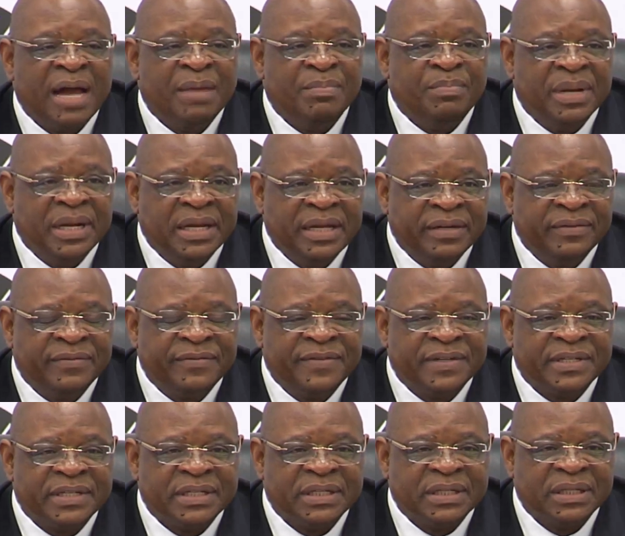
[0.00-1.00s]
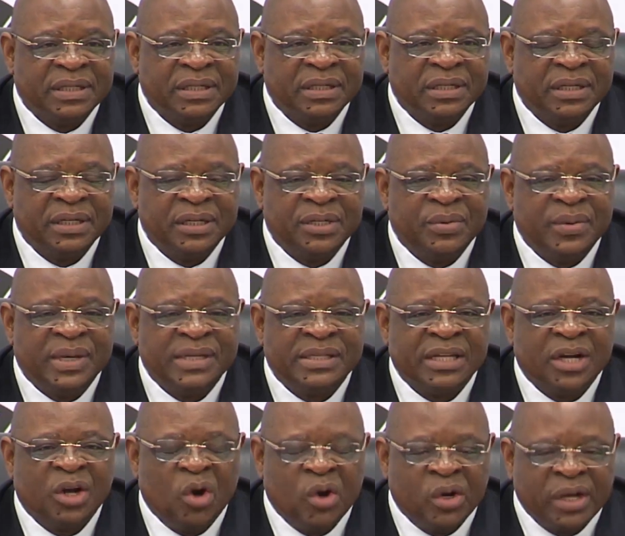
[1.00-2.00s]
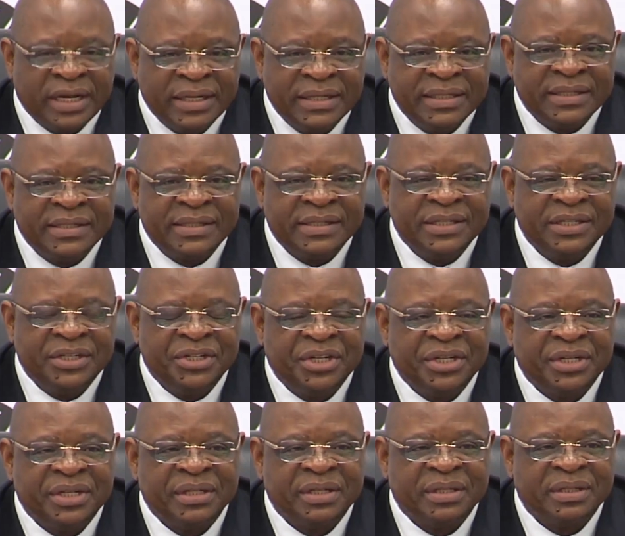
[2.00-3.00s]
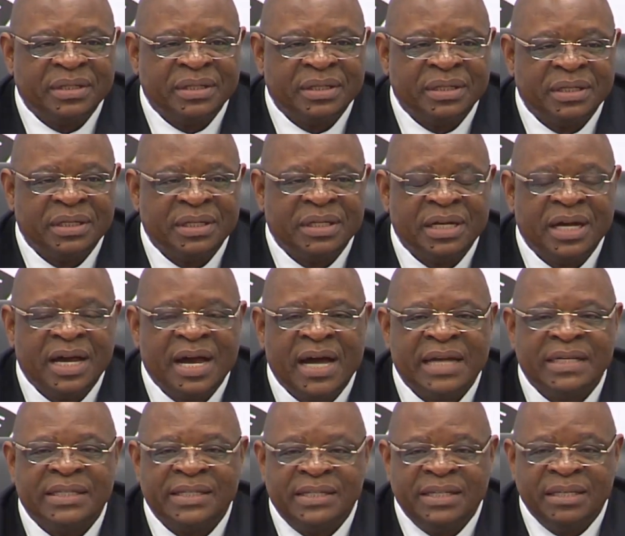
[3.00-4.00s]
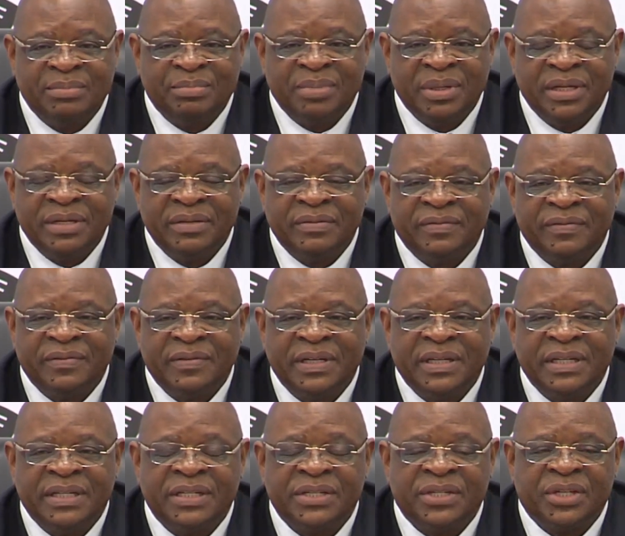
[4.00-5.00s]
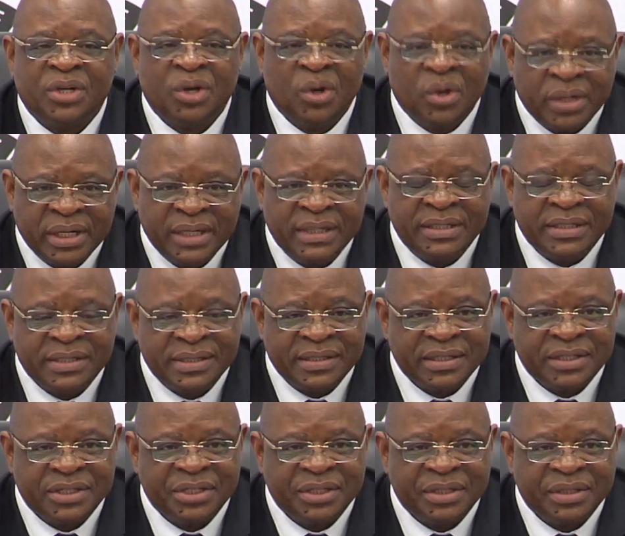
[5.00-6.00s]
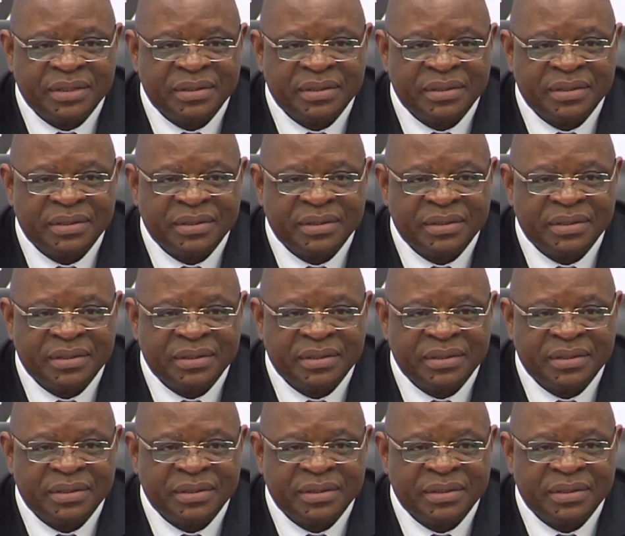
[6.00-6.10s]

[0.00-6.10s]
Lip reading: believed it was the correct decision. I still believe it is the correct decision.